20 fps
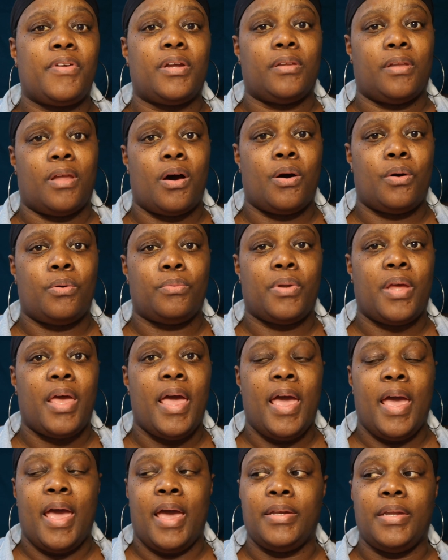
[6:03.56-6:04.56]
it alone
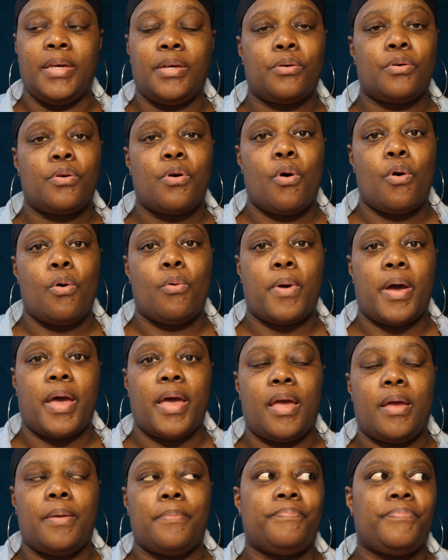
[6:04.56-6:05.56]
and it'll go
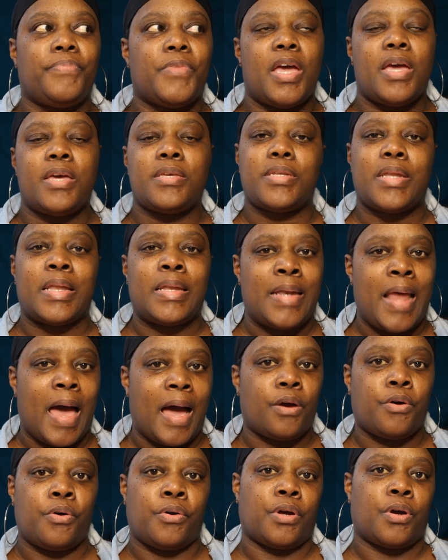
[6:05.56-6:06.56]
away. It's
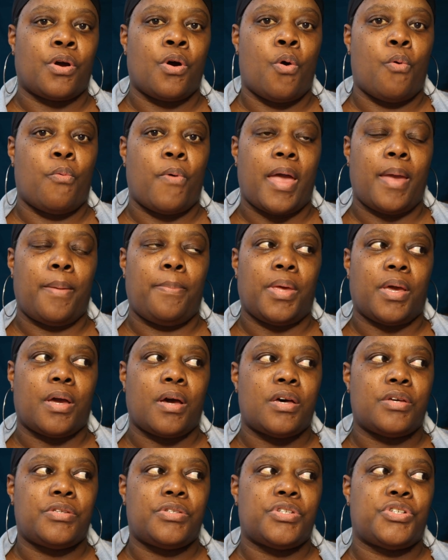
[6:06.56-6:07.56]
not going to go away,
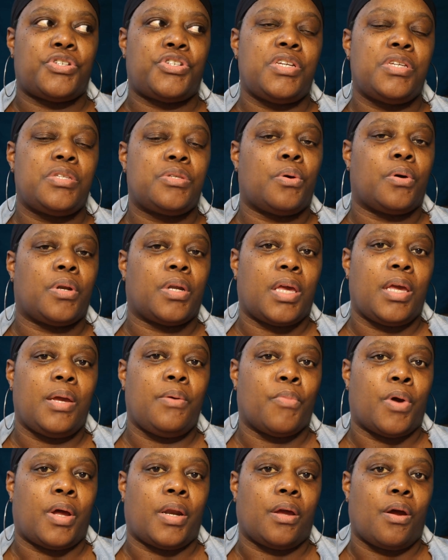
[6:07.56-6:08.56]
because she's going to
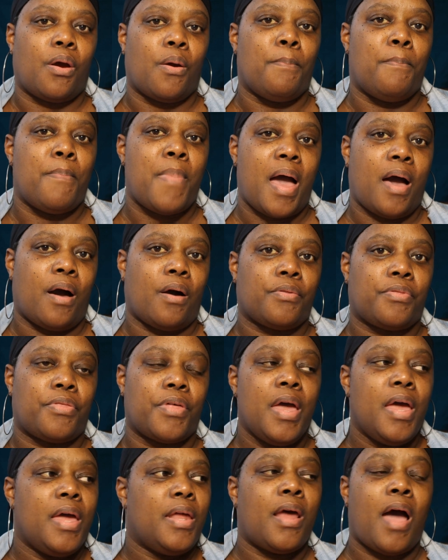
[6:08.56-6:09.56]
keep running her mouth.
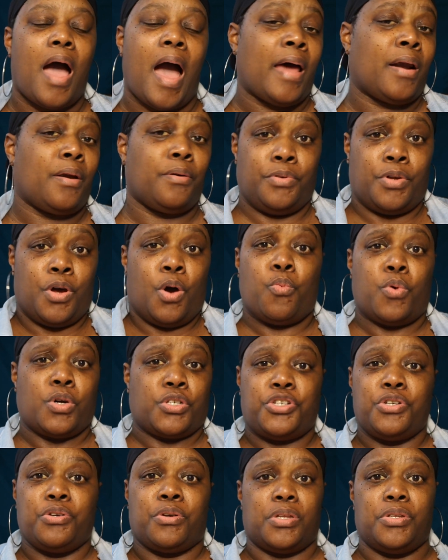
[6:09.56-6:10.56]
Now, I don't know
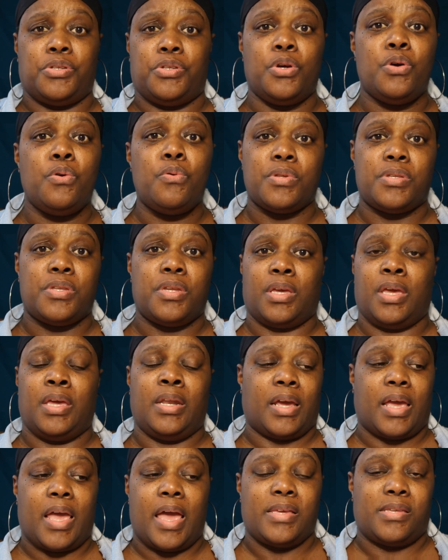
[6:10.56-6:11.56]
what you can do
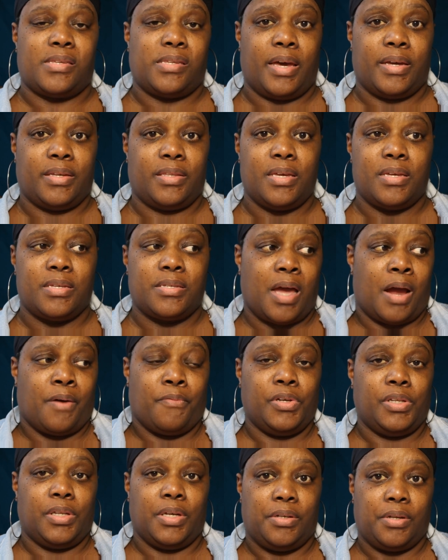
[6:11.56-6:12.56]
in a case like this. I
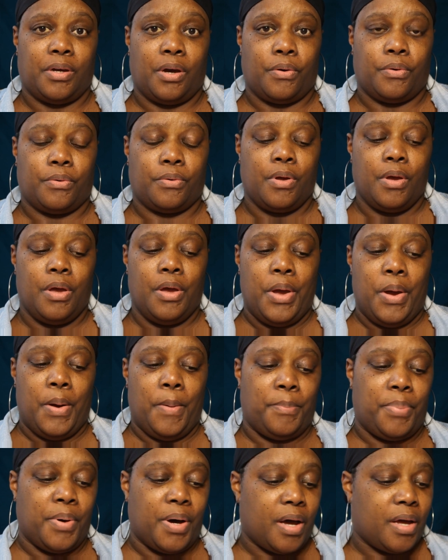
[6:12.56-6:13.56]
really don't.
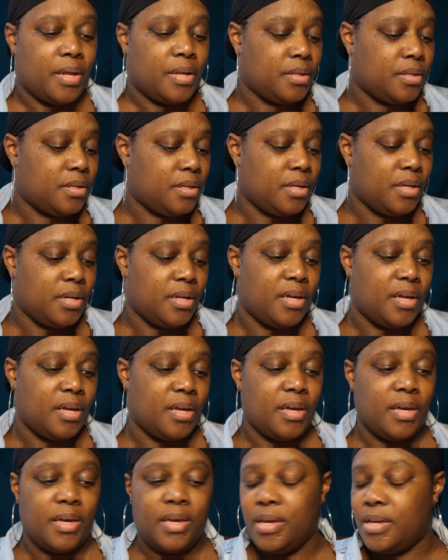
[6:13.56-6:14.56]
But
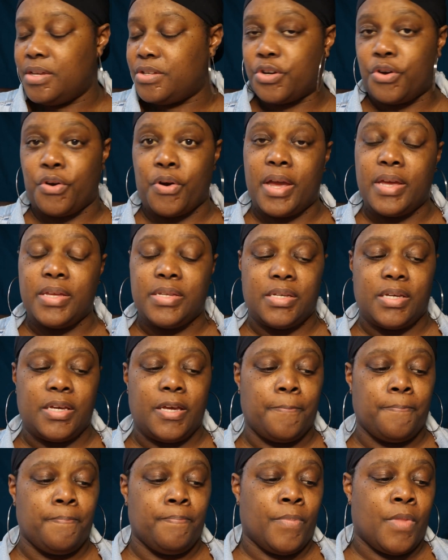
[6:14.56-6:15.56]
it's
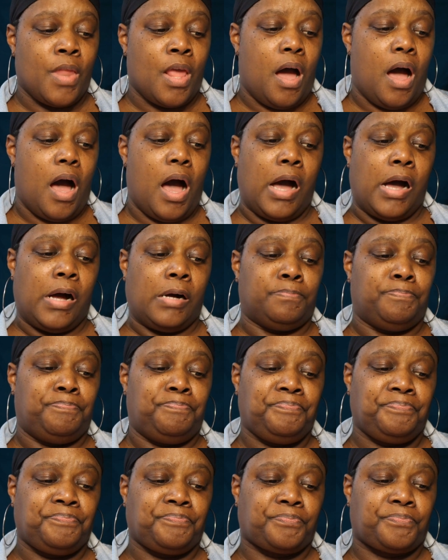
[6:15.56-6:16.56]
crazy.
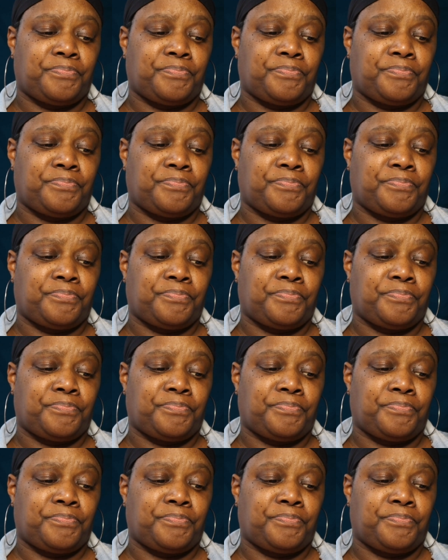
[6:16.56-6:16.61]
Jaguar